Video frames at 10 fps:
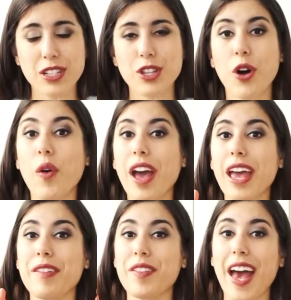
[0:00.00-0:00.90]
So
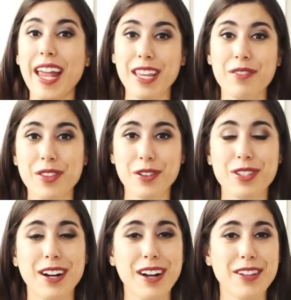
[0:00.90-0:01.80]
if any of
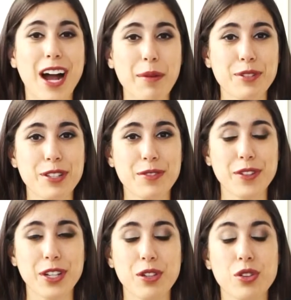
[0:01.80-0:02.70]
those are other options
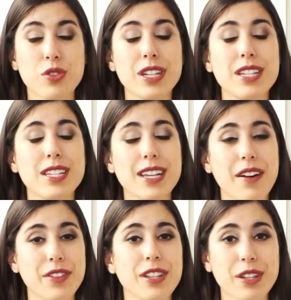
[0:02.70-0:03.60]
for you, you can
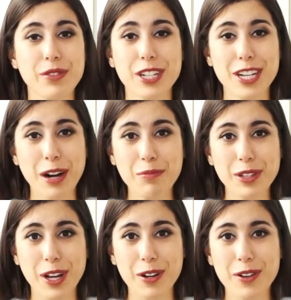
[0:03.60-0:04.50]
definitely reach out
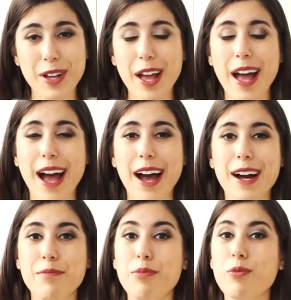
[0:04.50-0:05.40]
below.
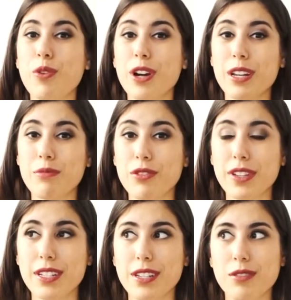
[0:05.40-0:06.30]
But we're going to move
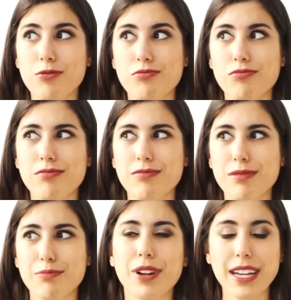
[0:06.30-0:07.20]
into
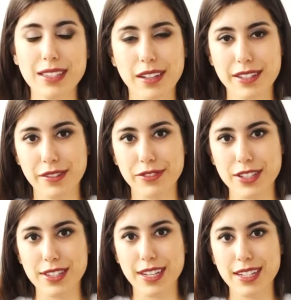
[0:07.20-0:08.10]
pricing
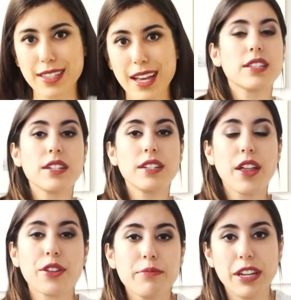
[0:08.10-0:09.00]
differences. So that's
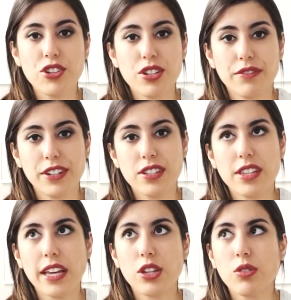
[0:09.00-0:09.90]
another major difference
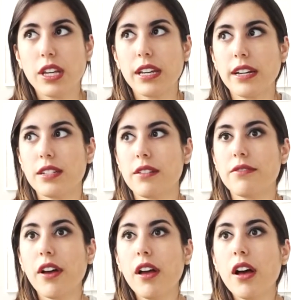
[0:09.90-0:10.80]
that you can kind
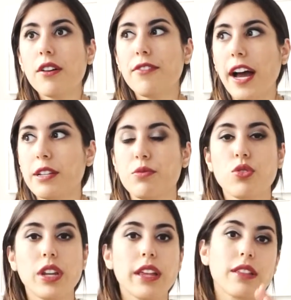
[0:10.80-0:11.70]
of find
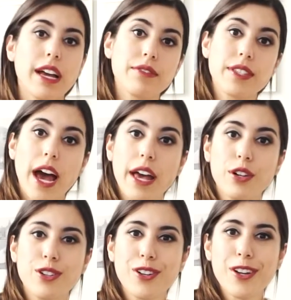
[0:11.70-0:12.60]
between a
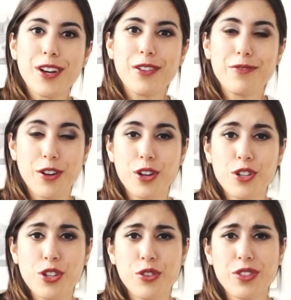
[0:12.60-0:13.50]
lifestyle photo
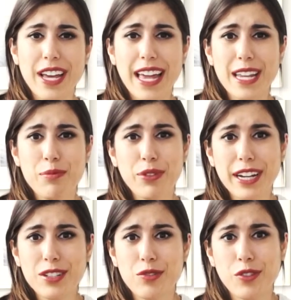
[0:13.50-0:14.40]
shoot and a
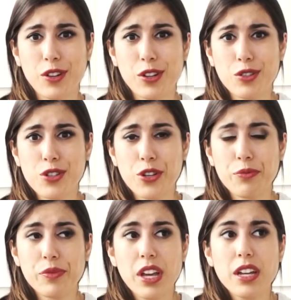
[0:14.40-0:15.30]
brand photo
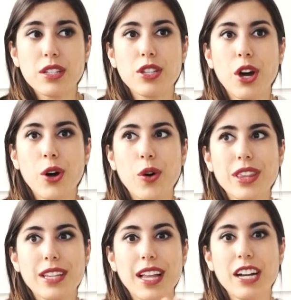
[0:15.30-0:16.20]
shoot.
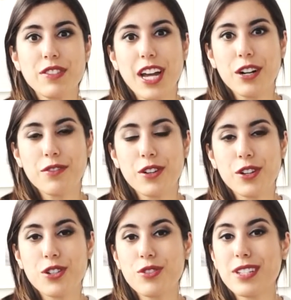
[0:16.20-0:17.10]
So the lifestyle
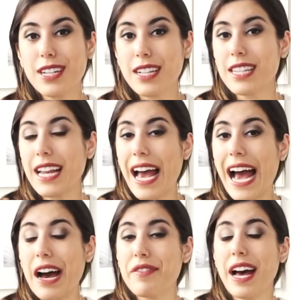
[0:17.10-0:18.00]
photo shoot doesn't
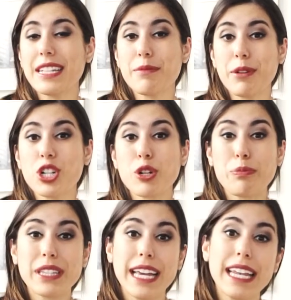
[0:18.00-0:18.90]
have as
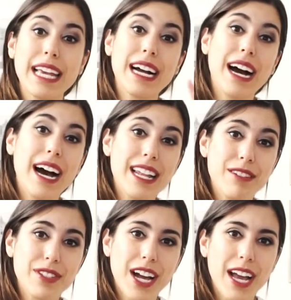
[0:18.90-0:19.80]
much planning ahead
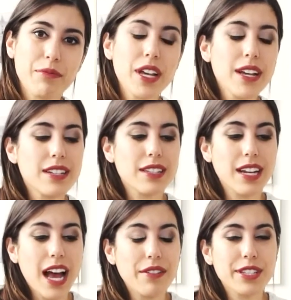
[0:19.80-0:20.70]
of time,
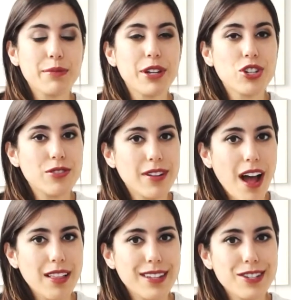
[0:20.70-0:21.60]
doesn't have as much
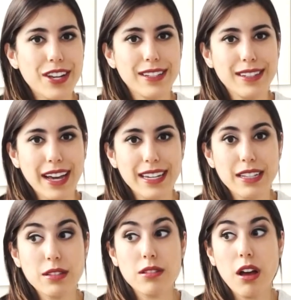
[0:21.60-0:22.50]
knowledge and
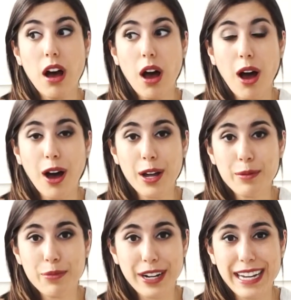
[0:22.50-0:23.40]
guidance
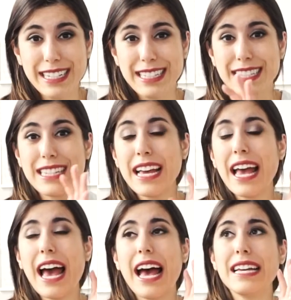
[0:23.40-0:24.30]
on brands
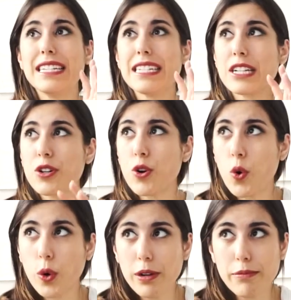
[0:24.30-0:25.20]
and
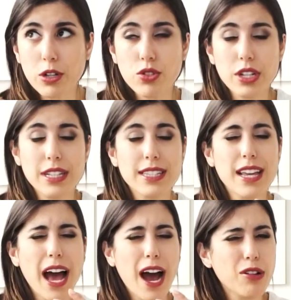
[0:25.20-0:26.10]
core
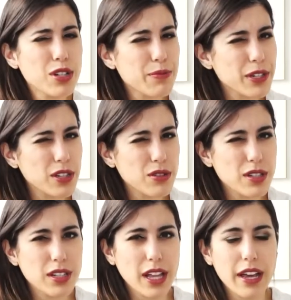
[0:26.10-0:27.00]
emotions, how to bring
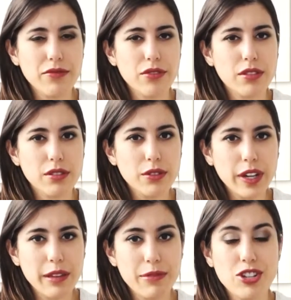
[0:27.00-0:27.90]
those to life
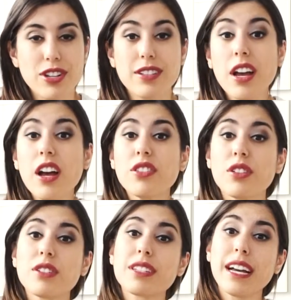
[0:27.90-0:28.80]
through images.
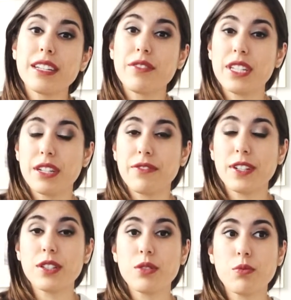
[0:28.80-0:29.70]
There's kind of a
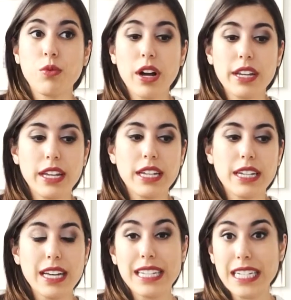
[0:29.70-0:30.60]
difference, one
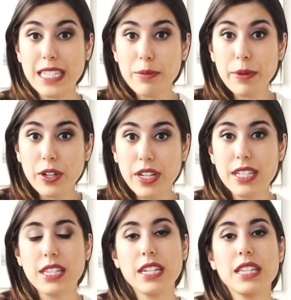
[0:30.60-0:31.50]
in
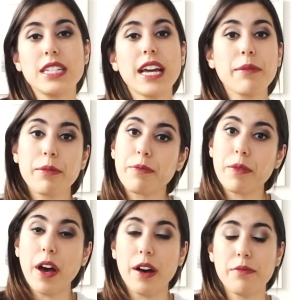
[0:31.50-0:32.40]
experience and in the type
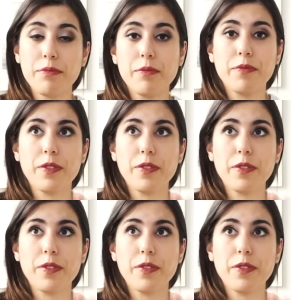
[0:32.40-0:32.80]
of